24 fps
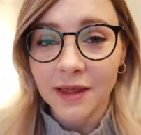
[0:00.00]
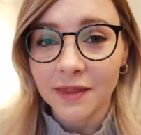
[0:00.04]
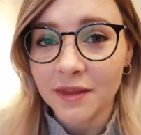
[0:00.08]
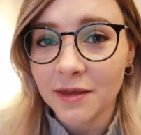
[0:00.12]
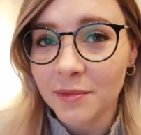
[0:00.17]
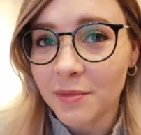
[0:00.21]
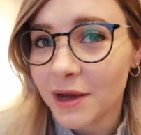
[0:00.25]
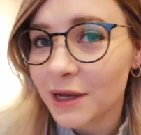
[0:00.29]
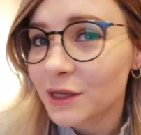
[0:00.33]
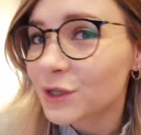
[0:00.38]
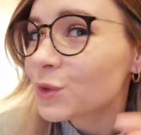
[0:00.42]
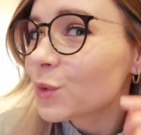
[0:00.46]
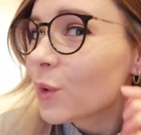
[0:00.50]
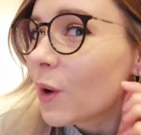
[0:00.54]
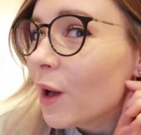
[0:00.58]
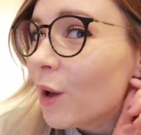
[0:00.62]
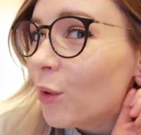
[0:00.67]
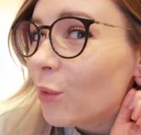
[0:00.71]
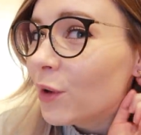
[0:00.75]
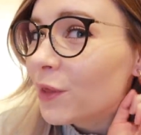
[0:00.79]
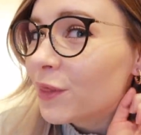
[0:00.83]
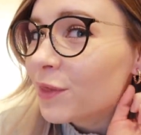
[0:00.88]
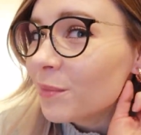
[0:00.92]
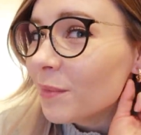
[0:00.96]
and they match
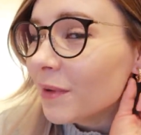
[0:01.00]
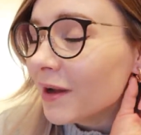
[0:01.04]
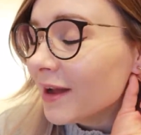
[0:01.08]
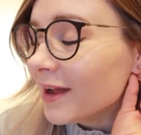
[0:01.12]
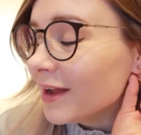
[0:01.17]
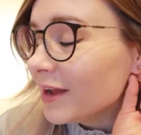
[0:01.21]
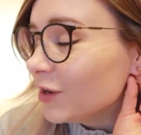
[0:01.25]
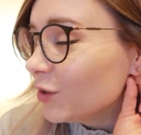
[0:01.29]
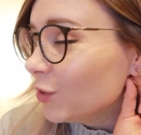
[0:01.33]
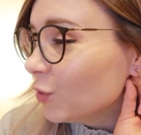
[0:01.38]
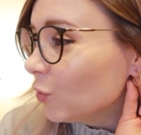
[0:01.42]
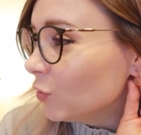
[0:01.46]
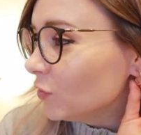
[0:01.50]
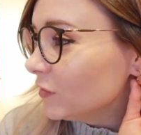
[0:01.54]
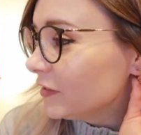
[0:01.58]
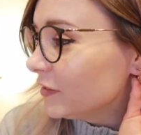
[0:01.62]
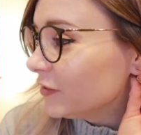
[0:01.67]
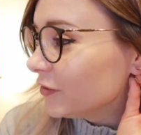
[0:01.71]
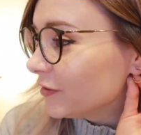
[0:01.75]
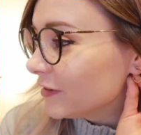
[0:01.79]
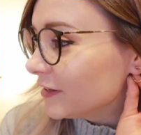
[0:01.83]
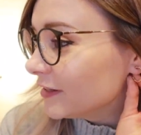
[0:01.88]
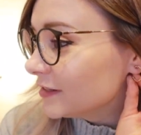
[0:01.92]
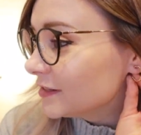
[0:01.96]
well with my gold
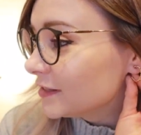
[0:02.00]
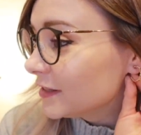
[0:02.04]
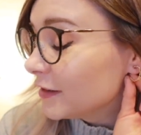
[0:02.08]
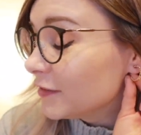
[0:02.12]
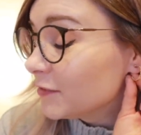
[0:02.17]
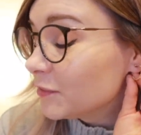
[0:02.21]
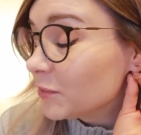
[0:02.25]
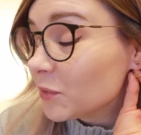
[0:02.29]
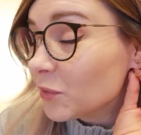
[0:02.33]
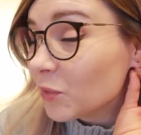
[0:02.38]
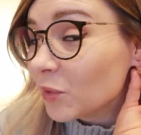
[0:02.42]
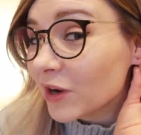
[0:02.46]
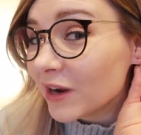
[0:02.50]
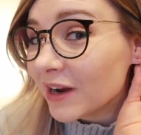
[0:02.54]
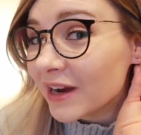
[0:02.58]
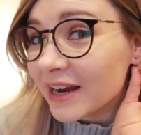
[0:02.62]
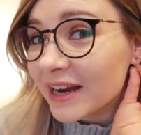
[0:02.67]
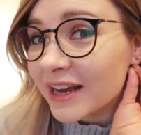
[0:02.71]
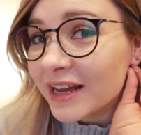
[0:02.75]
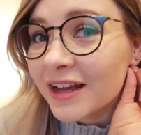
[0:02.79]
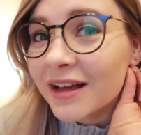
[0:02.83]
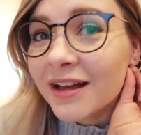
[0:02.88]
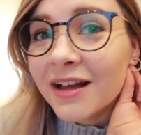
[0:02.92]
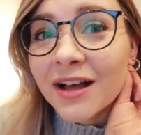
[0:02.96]
earrings that I've been
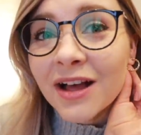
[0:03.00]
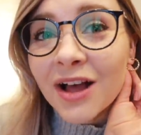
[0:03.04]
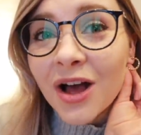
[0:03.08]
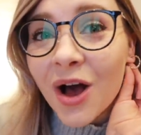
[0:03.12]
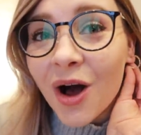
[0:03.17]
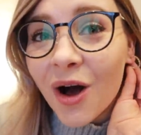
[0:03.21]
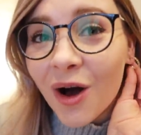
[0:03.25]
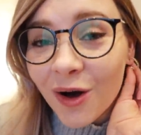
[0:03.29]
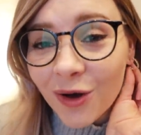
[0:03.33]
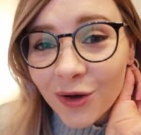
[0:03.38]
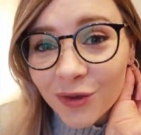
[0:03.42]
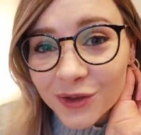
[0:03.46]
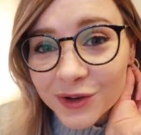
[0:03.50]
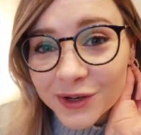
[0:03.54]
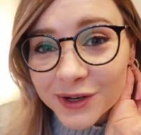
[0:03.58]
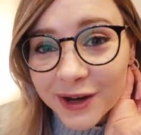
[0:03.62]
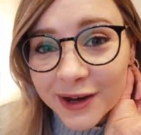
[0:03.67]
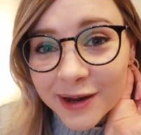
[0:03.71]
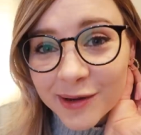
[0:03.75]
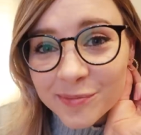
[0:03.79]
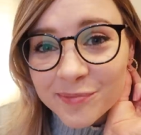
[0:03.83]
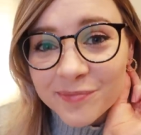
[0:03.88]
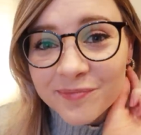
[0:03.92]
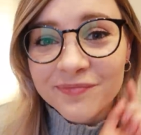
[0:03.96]
wearing all the
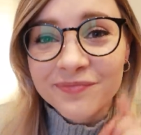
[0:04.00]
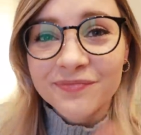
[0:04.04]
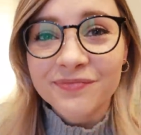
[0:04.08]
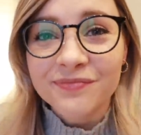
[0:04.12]
time.